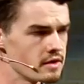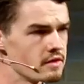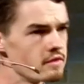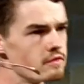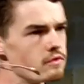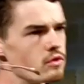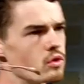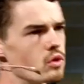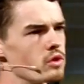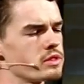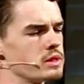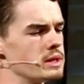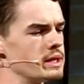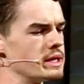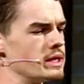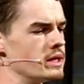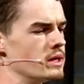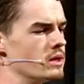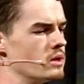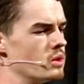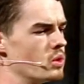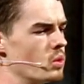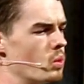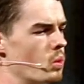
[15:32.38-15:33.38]

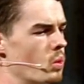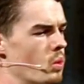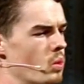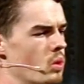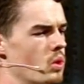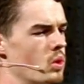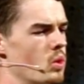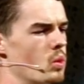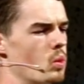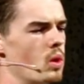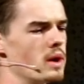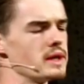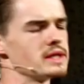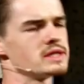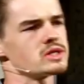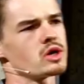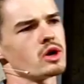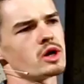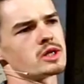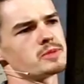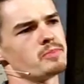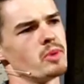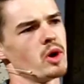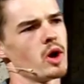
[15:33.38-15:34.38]
Fourthly, what is
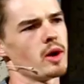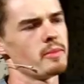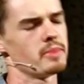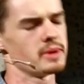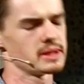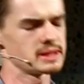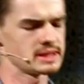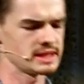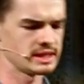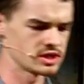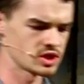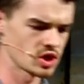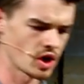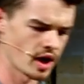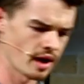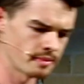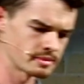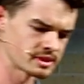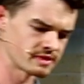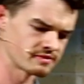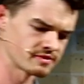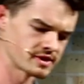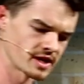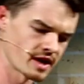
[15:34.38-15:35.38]
God's purpose in
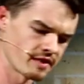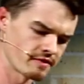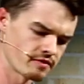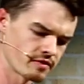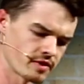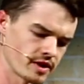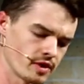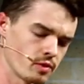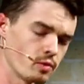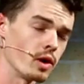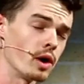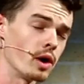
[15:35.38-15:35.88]
times of suffering?